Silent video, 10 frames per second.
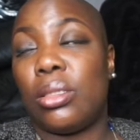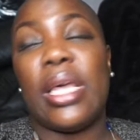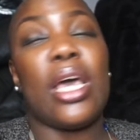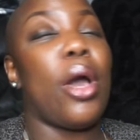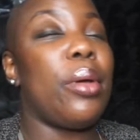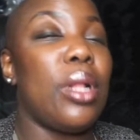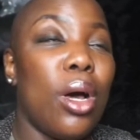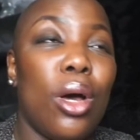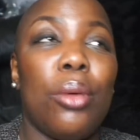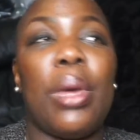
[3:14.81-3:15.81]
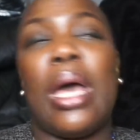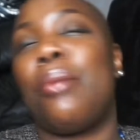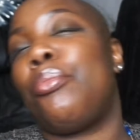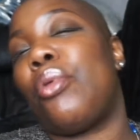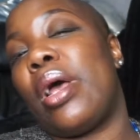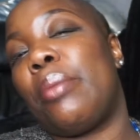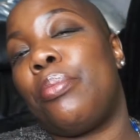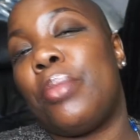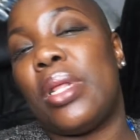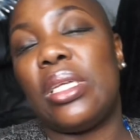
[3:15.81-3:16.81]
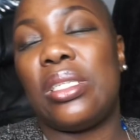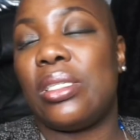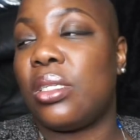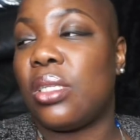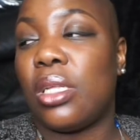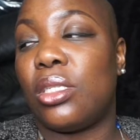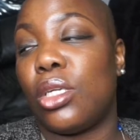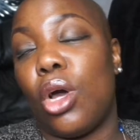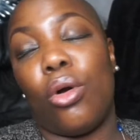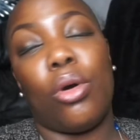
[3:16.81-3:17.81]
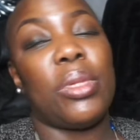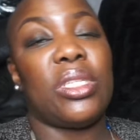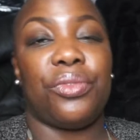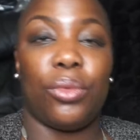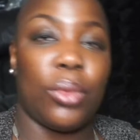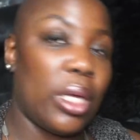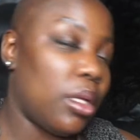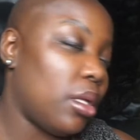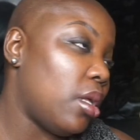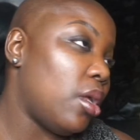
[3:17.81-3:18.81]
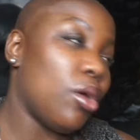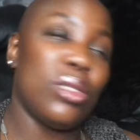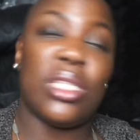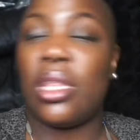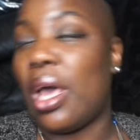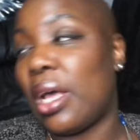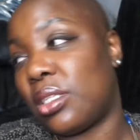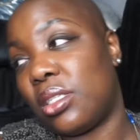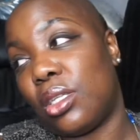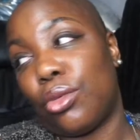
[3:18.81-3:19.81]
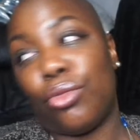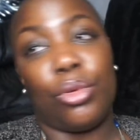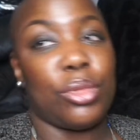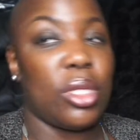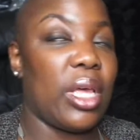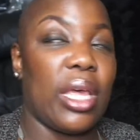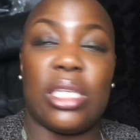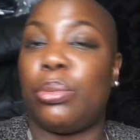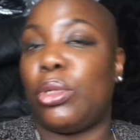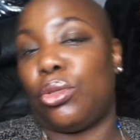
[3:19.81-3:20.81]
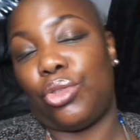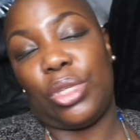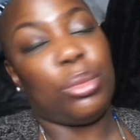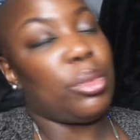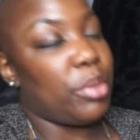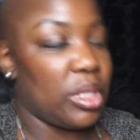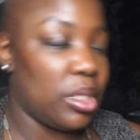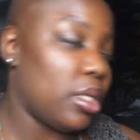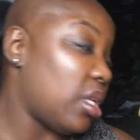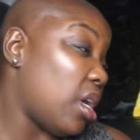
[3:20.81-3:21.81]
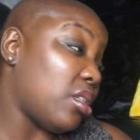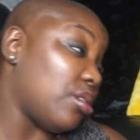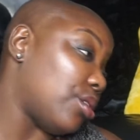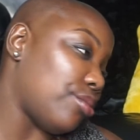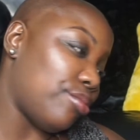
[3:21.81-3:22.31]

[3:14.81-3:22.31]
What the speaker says: They're going home, and Brett and Melissa decided to go home a different way because they're the actors in the group, so they get special treatment, basically. I don't know.